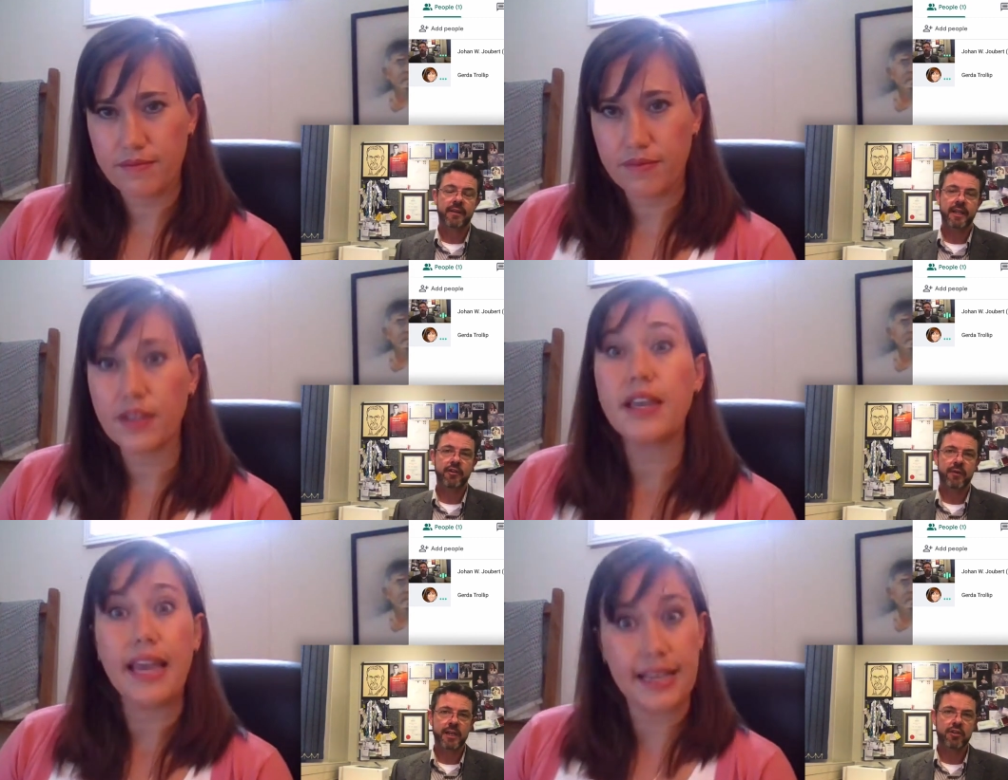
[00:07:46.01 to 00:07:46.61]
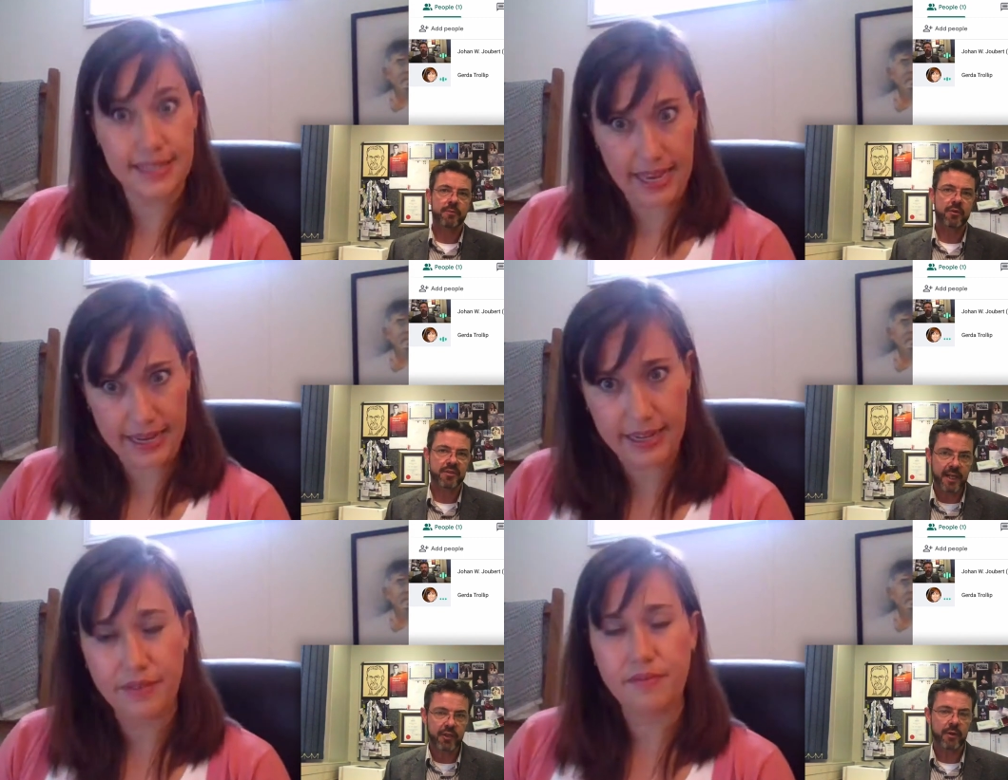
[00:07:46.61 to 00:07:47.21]
Speaker 1: that you actually
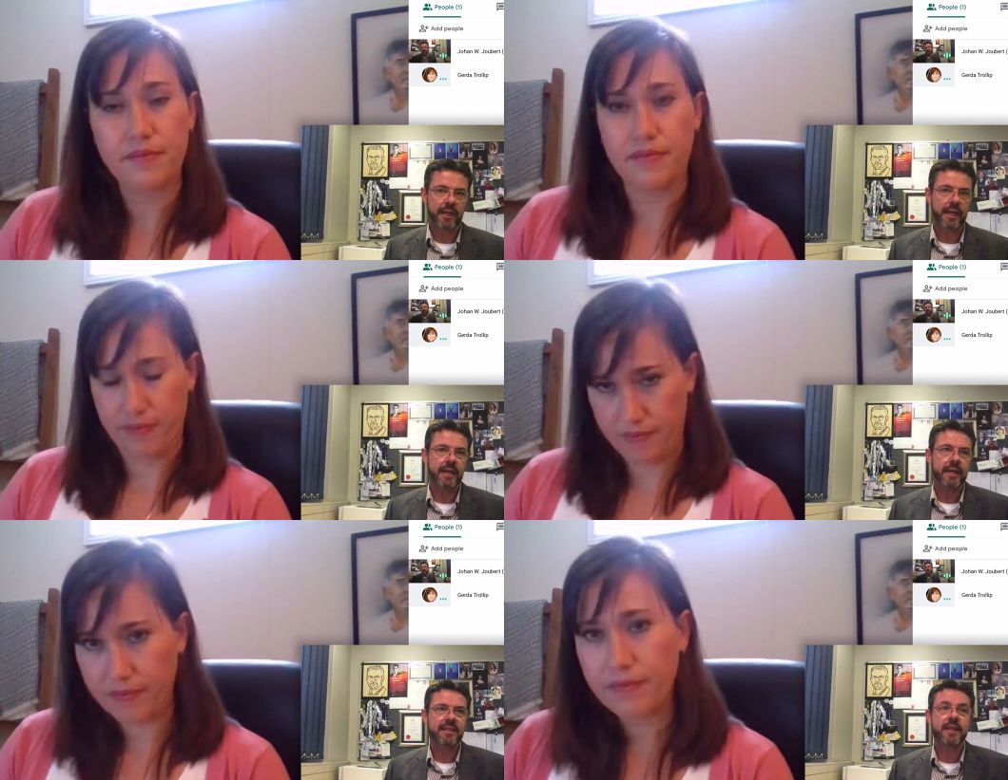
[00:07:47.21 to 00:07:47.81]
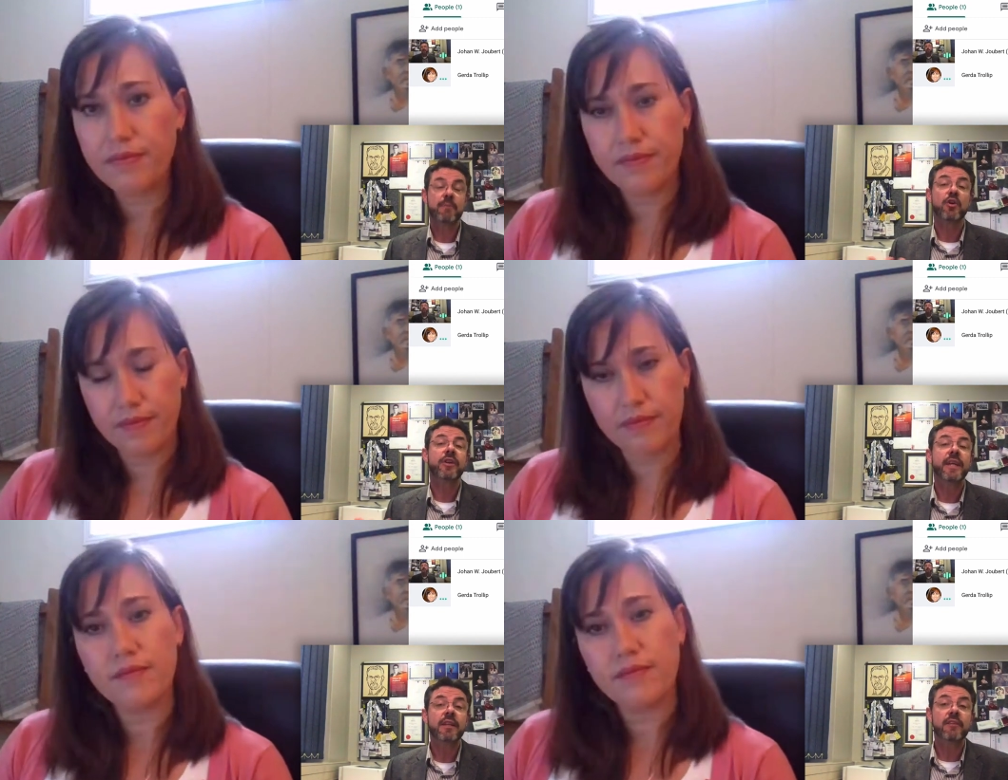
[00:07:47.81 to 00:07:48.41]
present exactly. to it. it. It is a
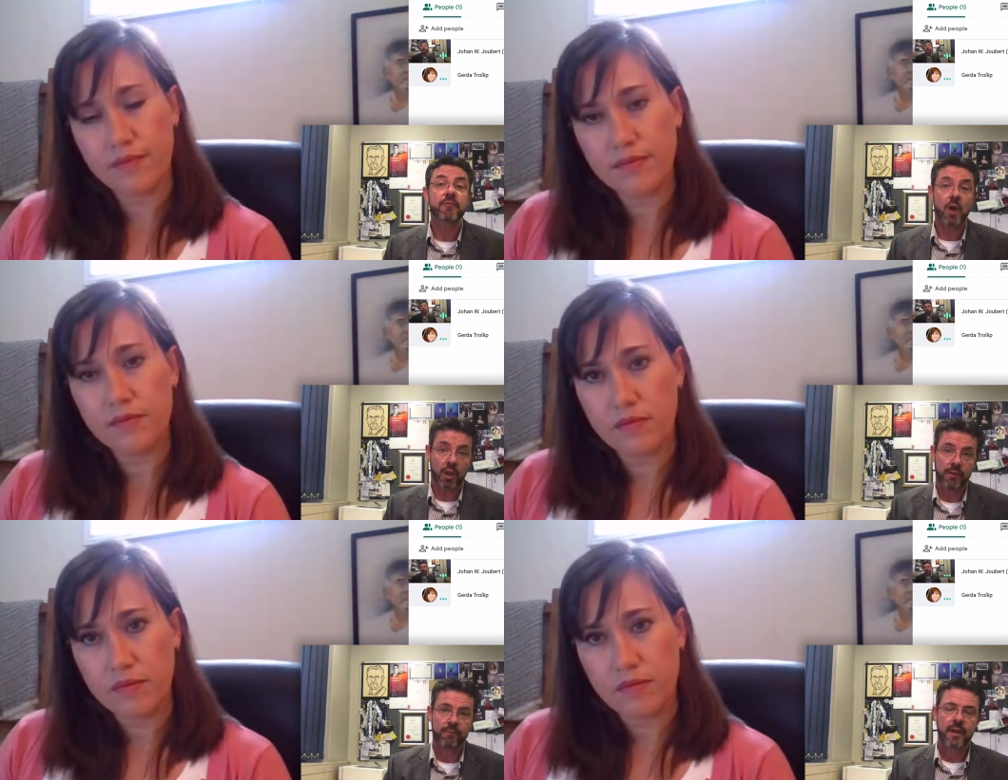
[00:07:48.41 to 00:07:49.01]
predictive model